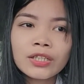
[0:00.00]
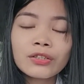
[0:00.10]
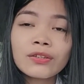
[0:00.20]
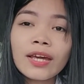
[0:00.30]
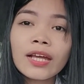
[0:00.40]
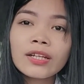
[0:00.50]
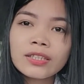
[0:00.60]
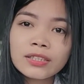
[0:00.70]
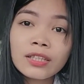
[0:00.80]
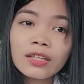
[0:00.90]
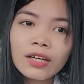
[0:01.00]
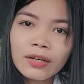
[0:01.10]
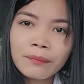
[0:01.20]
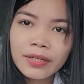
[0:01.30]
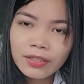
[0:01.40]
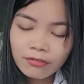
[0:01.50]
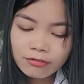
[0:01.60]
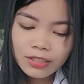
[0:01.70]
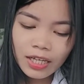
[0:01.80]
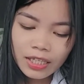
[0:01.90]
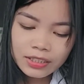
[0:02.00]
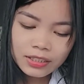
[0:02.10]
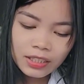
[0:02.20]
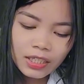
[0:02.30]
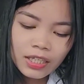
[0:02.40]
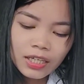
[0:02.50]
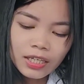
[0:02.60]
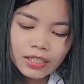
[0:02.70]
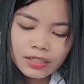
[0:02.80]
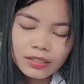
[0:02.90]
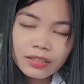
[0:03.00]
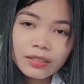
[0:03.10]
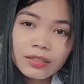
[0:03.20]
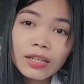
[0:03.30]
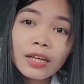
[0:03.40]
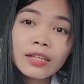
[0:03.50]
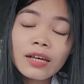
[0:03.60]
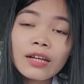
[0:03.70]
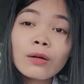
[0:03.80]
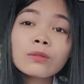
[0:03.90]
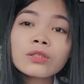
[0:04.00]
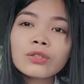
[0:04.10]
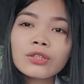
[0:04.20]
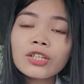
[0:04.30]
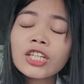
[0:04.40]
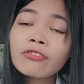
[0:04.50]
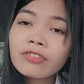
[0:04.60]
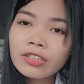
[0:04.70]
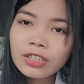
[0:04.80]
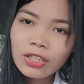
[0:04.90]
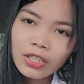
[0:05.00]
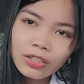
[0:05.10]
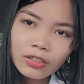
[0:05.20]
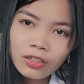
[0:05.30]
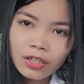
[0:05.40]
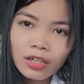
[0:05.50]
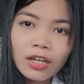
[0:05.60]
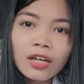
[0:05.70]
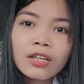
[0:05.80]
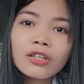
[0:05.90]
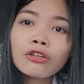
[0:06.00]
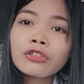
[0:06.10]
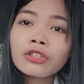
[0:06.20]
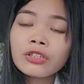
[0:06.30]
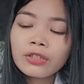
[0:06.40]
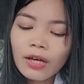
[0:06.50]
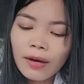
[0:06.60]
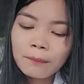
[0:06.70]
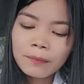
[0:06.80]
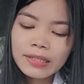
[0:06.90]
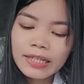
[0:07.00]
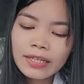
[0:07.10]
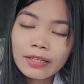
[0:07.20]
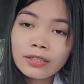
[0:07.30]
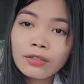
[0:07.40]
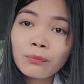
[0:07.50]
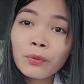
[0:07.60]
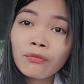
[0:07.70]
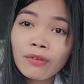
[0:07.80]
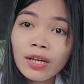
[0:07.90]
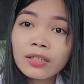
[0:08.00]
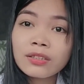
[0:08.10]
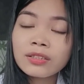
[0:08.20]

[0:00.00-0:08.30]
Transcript: containers that are made of glass, that, and also your refrigerator. You should clean it to prevent